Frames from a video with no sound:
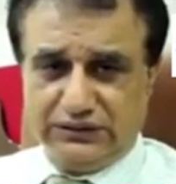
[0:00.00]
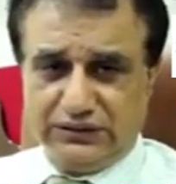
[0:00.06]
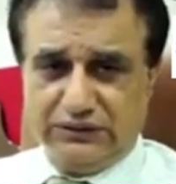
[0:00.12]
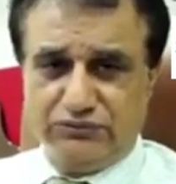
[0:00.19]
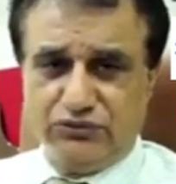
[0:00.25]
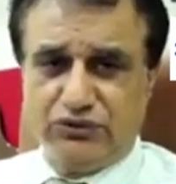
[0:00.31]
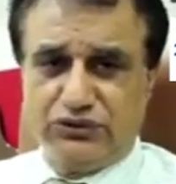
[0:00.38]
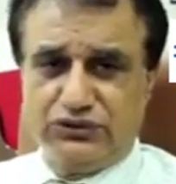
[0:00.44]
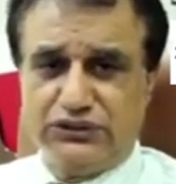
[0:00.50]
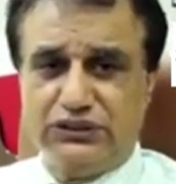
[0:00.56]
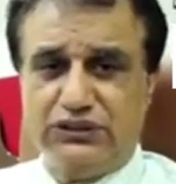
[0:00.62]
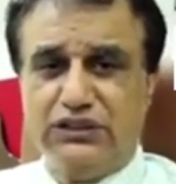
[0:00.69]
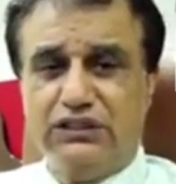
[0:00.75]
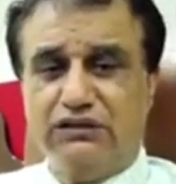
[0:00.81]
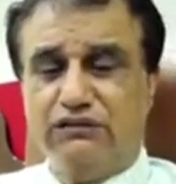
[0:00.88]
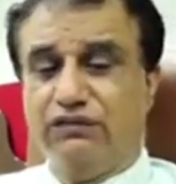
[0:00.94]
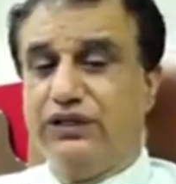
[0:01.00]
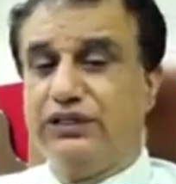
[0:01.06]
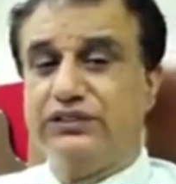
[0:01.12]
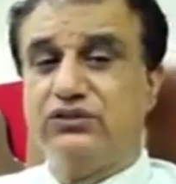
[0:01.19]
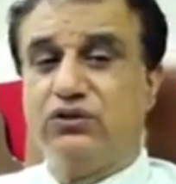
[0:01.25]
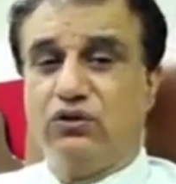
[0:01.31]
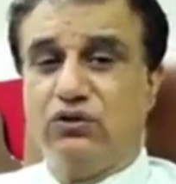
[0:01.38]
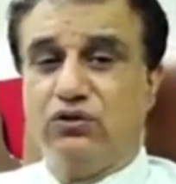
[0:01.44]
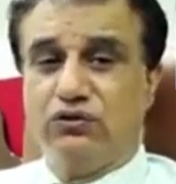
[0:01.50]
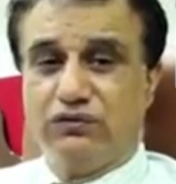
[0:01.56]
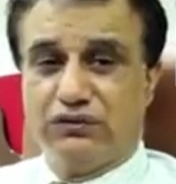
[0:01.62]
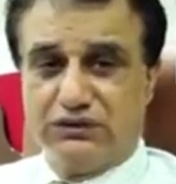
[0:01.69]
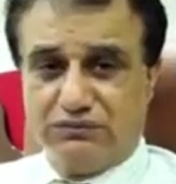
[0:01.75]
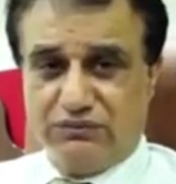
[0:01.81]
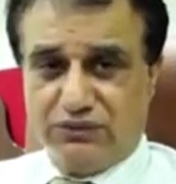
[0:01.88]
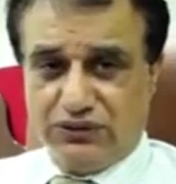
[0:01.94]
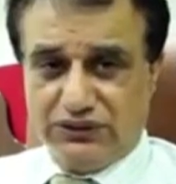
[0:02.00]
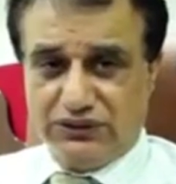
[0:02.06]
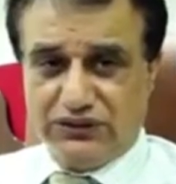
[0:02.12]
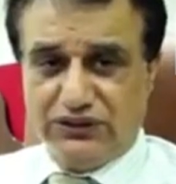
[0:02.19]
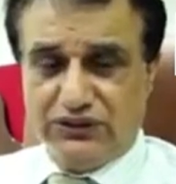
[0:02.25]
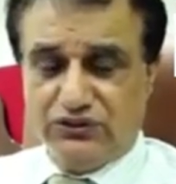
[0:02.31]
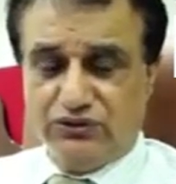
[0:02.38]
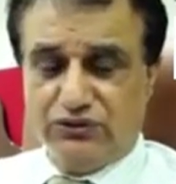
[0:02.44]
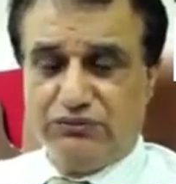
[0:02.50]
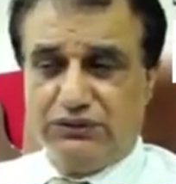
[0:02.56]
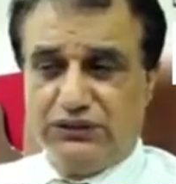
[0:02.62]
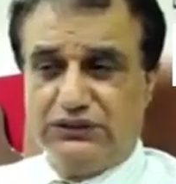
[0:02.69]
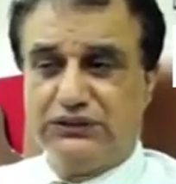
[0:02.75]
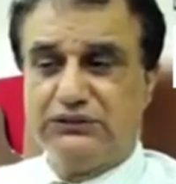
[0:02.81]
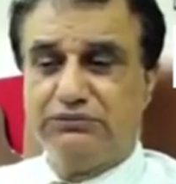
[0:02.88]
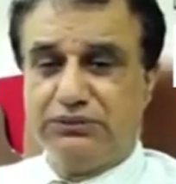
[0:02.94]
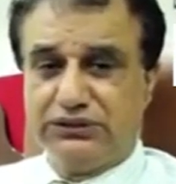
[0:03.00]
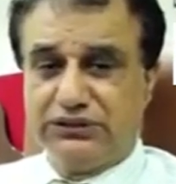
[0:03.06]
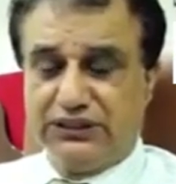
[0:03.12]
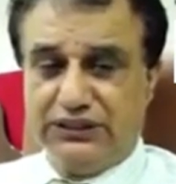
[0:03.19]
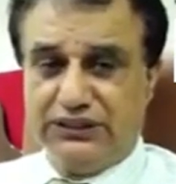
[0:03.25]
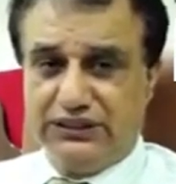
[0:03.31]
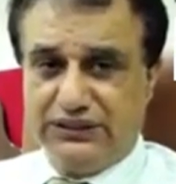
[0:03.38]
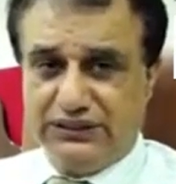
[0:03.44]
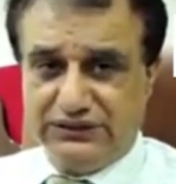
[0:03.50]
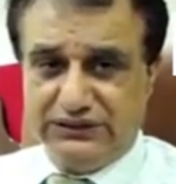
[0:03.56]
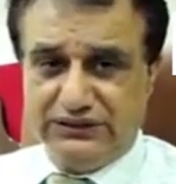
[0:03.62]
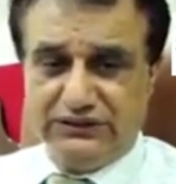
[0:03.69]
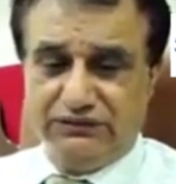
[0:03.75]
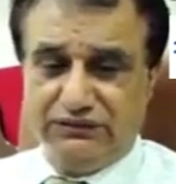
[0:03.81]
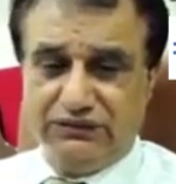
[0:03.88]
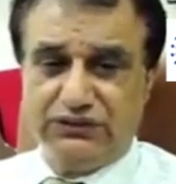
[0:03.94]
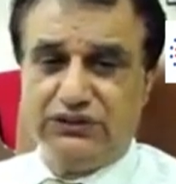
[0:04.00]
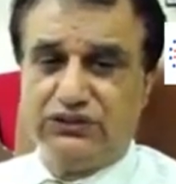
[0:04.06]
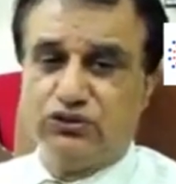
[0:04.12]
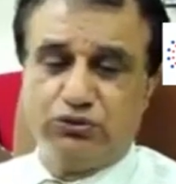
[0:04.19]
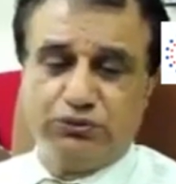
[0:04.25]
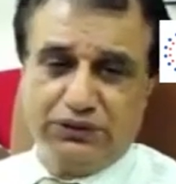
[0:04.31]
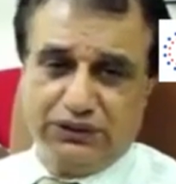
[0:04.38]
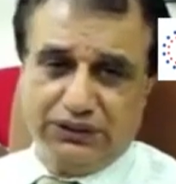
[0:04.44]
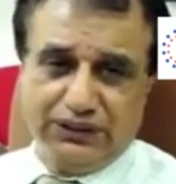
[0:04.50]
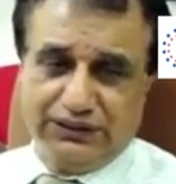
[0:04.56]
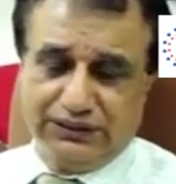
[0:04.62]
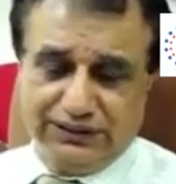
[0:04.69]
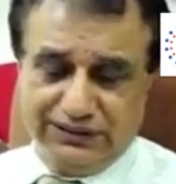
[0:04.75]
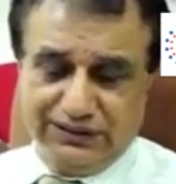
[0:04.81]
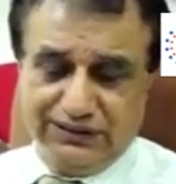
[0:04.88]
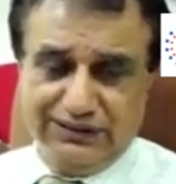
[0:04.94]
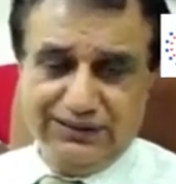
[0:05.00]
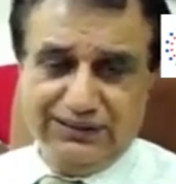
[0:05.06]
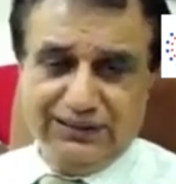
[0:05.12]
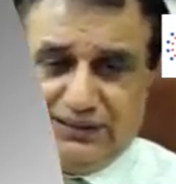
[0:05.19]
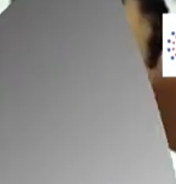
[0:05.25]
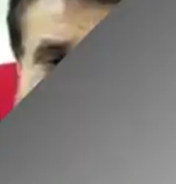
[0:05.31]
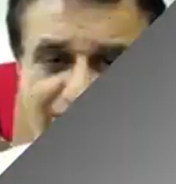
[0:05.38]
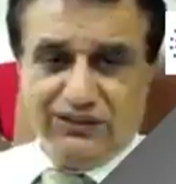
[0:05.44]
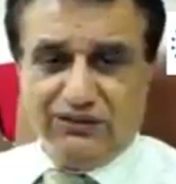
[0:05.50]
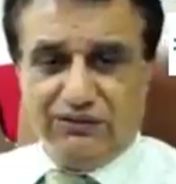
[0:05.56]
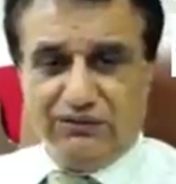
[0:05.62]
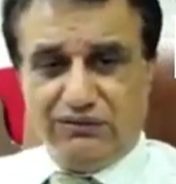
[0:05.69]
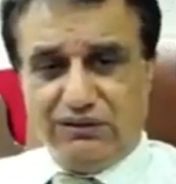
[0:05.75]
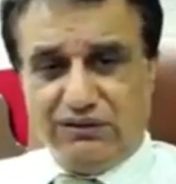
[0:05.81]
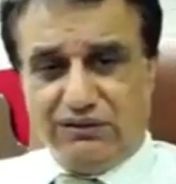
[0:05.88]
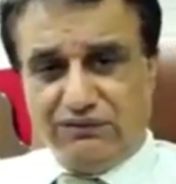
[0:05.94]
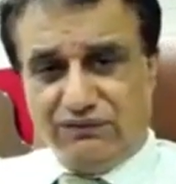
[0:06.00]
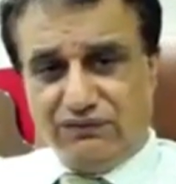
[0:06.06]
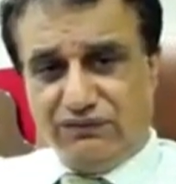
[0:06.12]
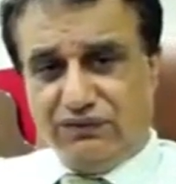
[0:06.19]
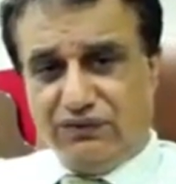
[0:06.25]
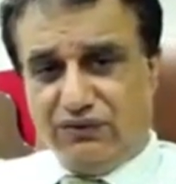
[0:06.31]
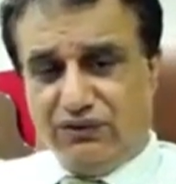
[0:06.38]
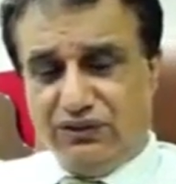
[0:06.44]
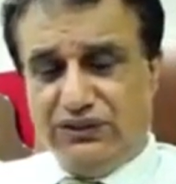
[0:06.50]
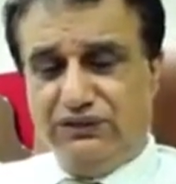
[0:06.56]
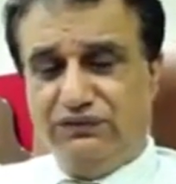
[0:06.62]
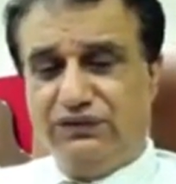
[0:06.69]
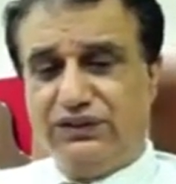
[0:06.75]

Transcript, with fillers: term because see fat is all over the body so it is basically a disease which needs to be corrected now only